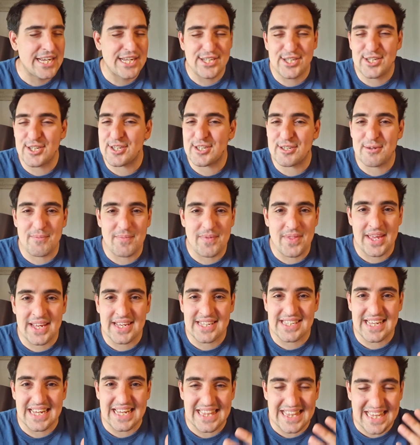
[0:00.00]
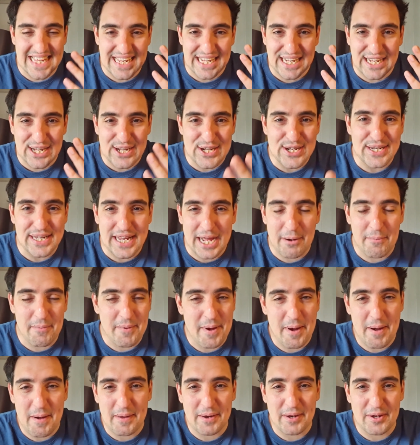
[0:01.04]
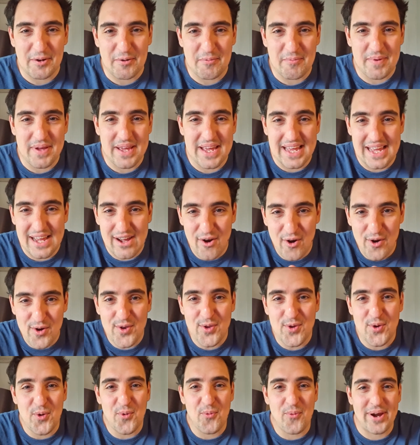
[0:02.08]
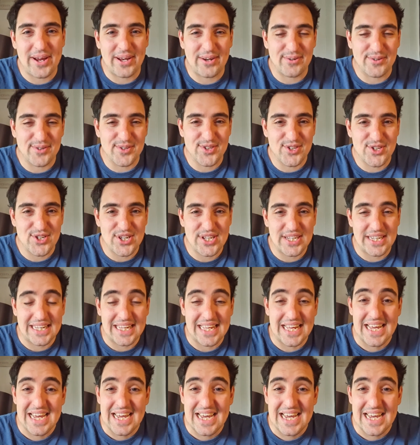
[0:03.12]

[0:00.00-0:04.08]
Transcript: just some things that I think could help you out a little bit on your weight loss journey,